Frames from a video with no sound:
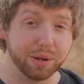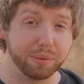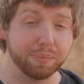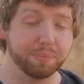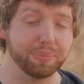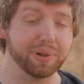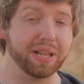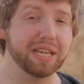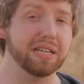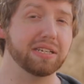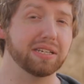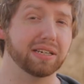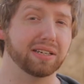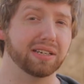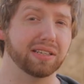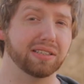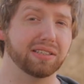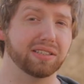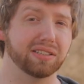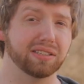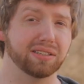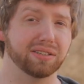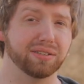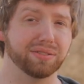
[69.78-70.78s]
plane
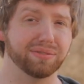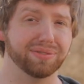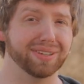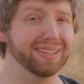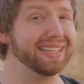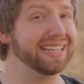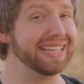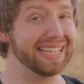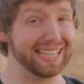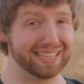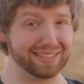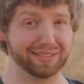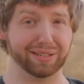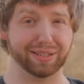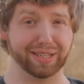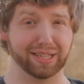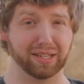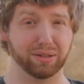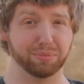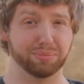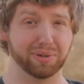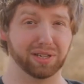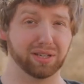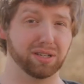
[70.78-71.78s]
tickets very easily,
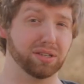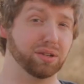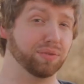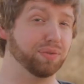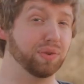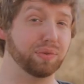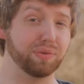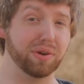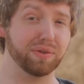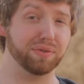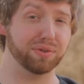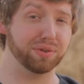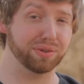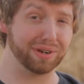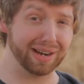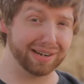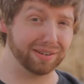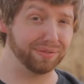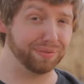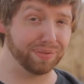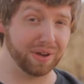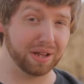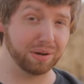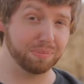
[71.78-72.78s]
because if you've ever tried
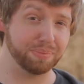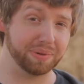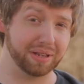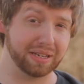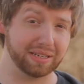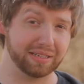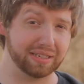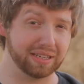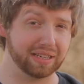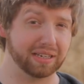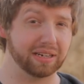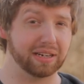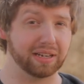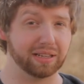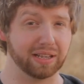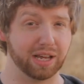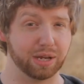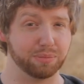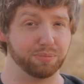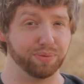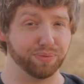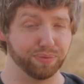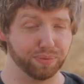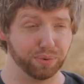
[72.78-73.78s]
to find a plane ticket
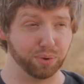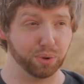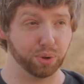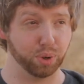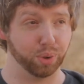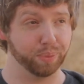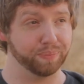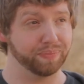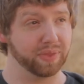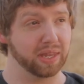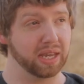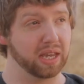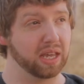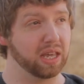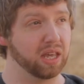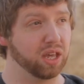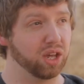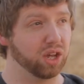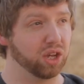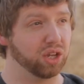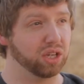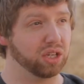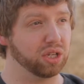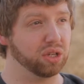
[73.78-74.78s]
online before,
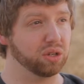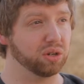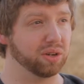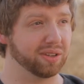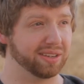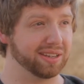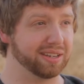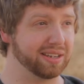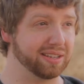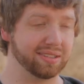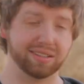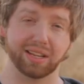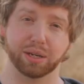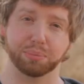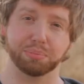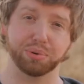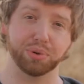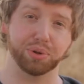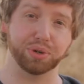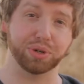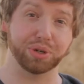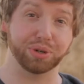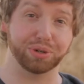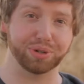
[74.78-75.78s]
you know that it's like
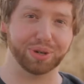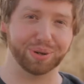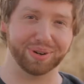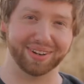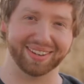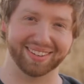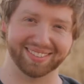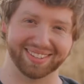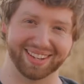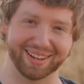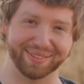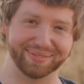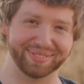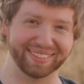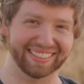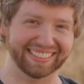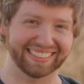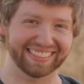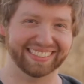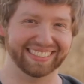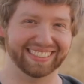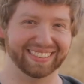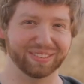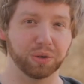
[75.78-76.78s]
pulling your toenails off,
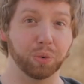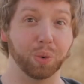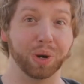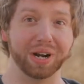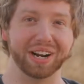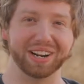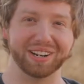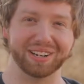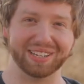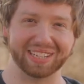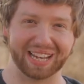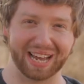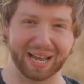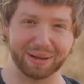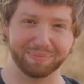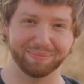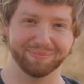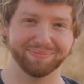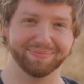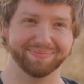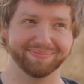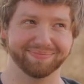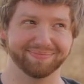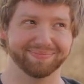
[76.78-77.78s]
one at a
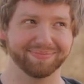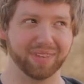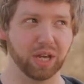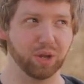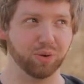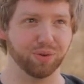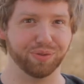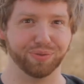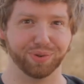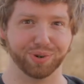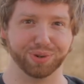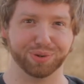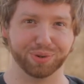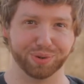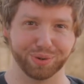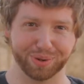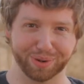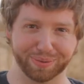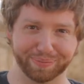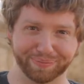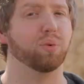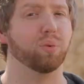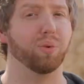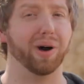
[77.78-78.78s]
time in reverse order.
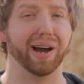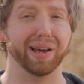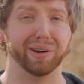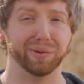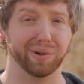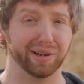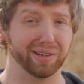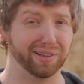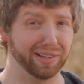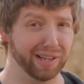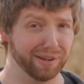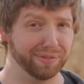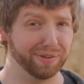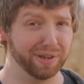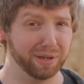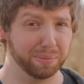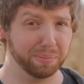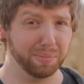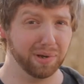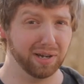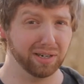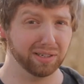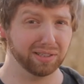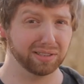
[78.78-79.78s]
Why do I love
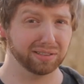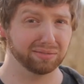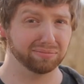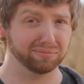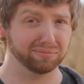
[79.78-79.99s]
Hipmunk?